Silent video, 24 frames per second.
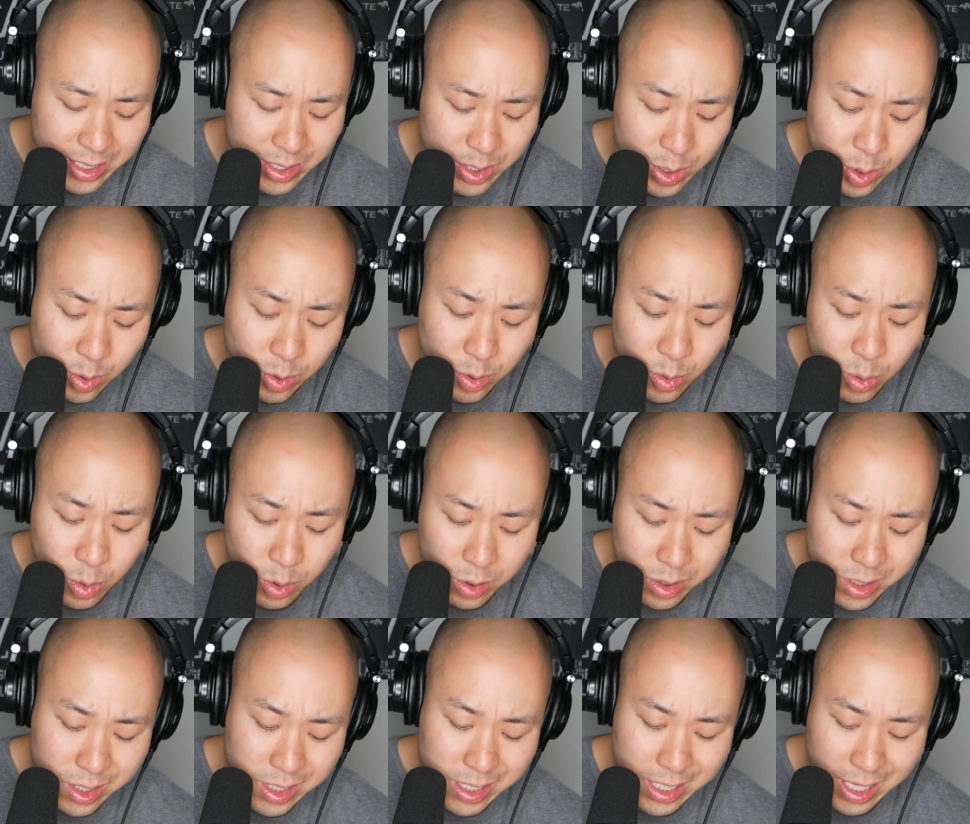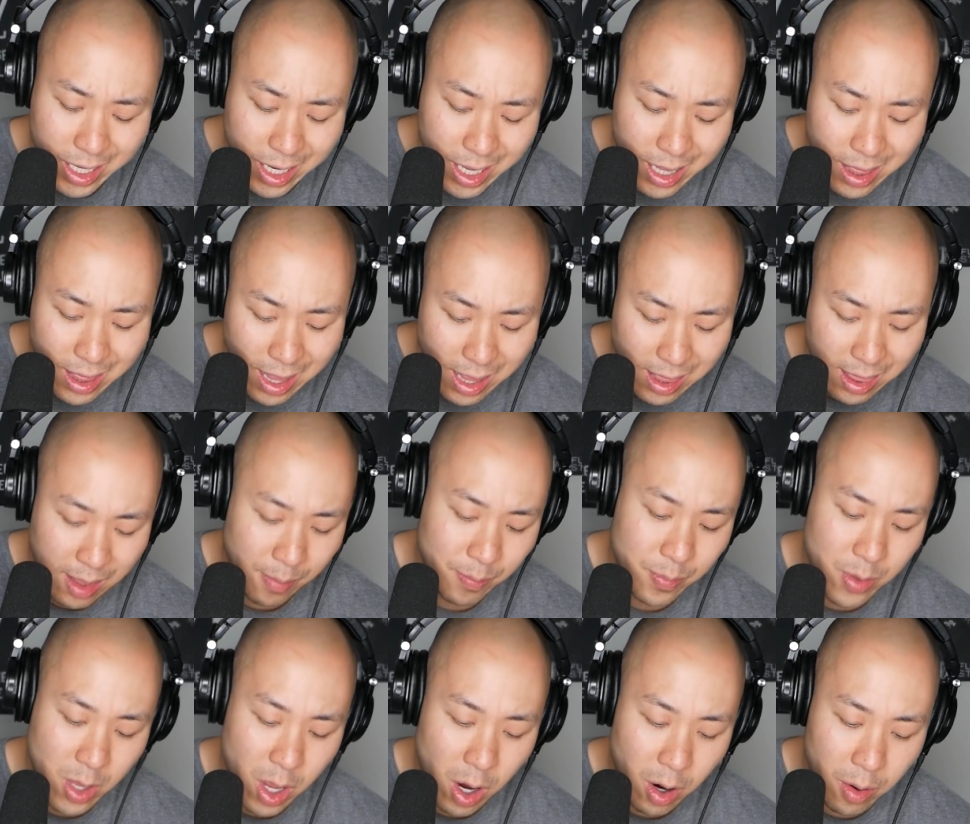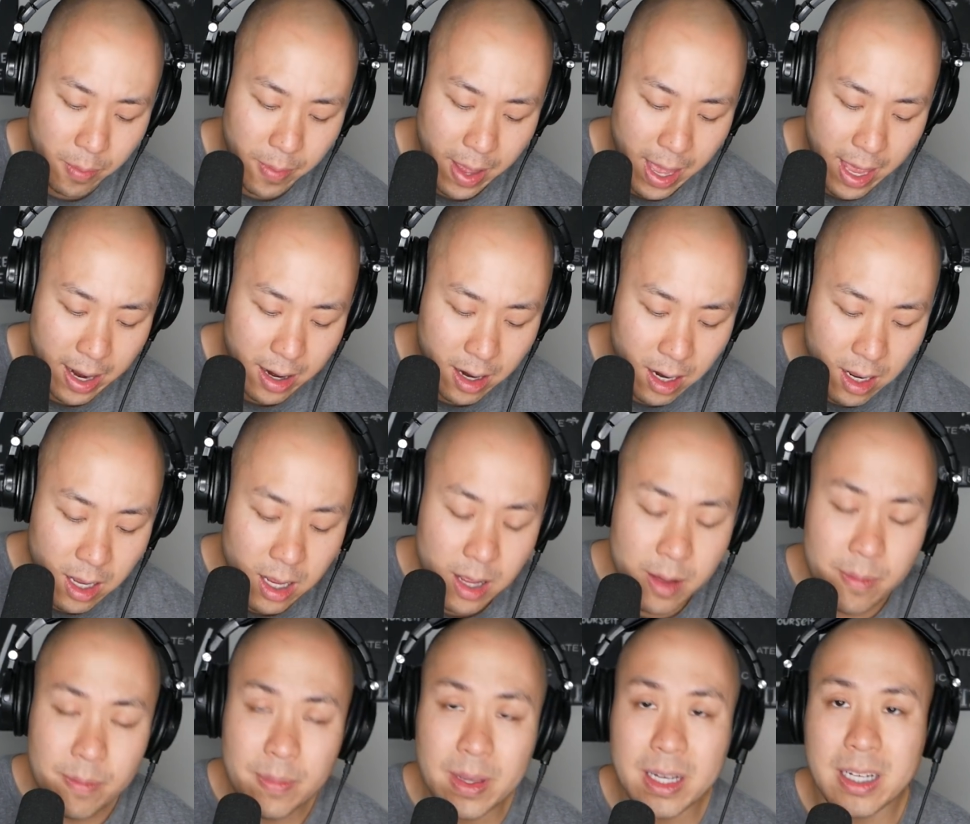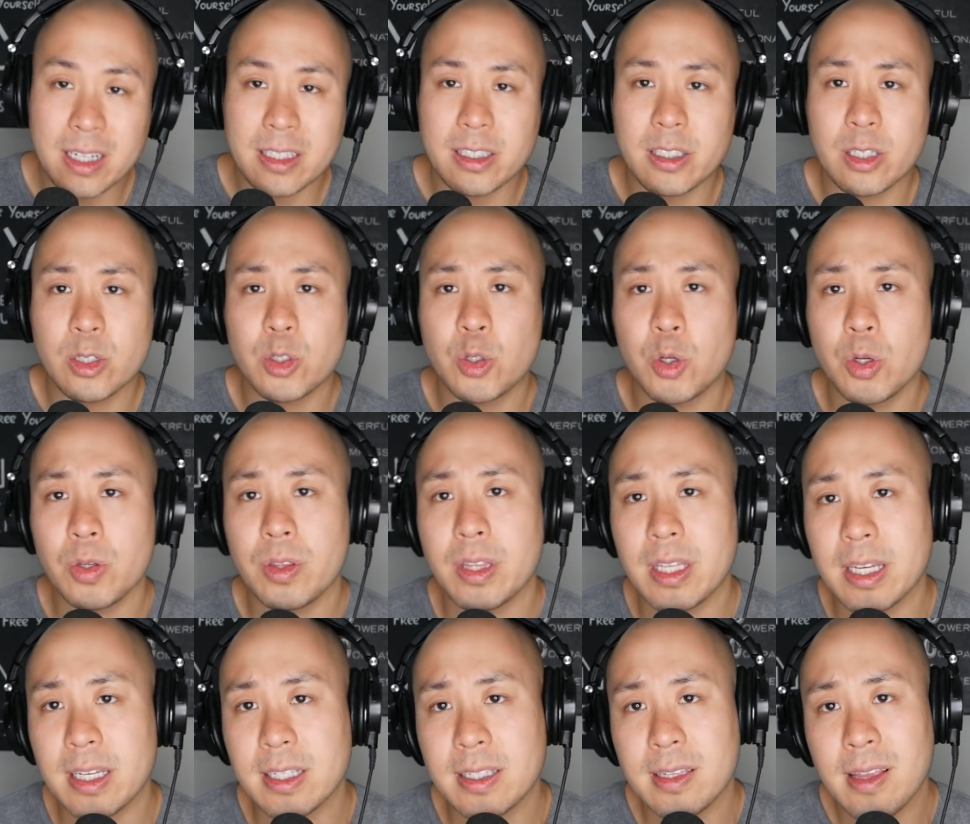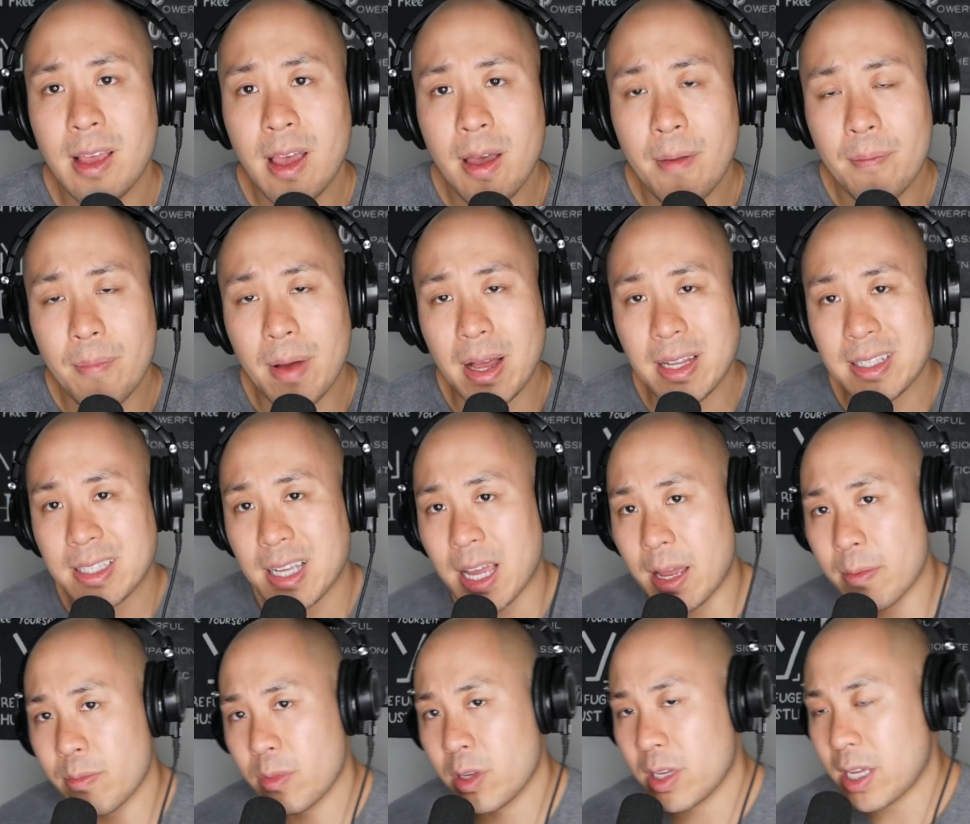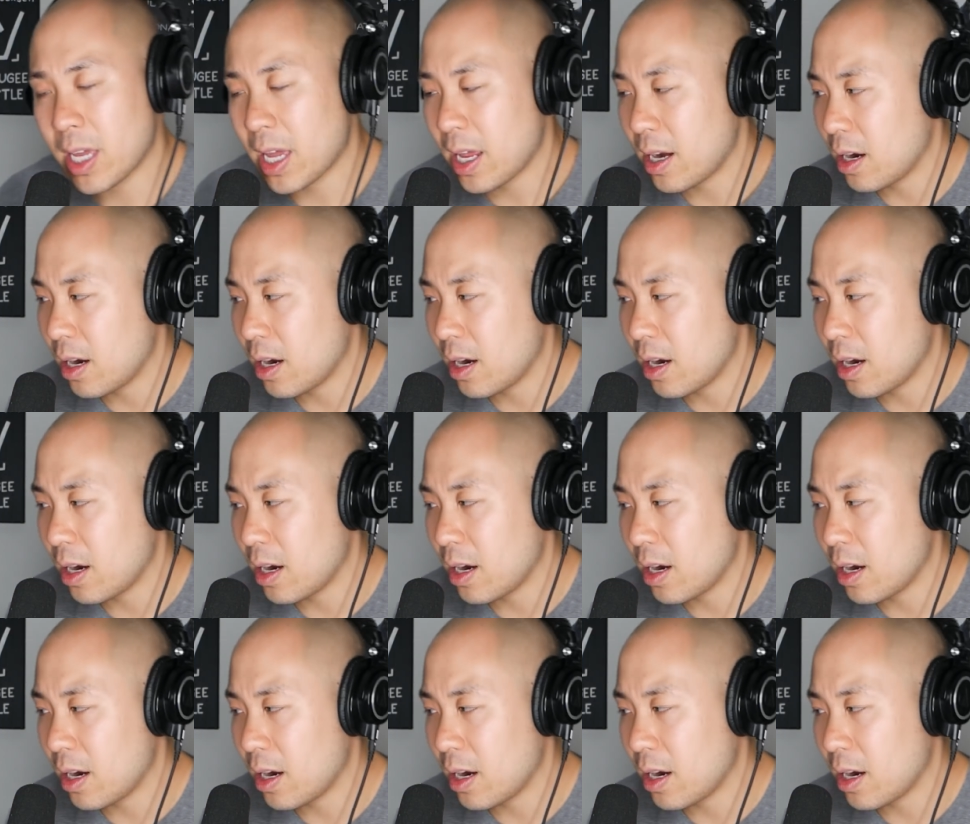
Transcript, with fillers: do cool shit and let them know, man, because the truth is by the time you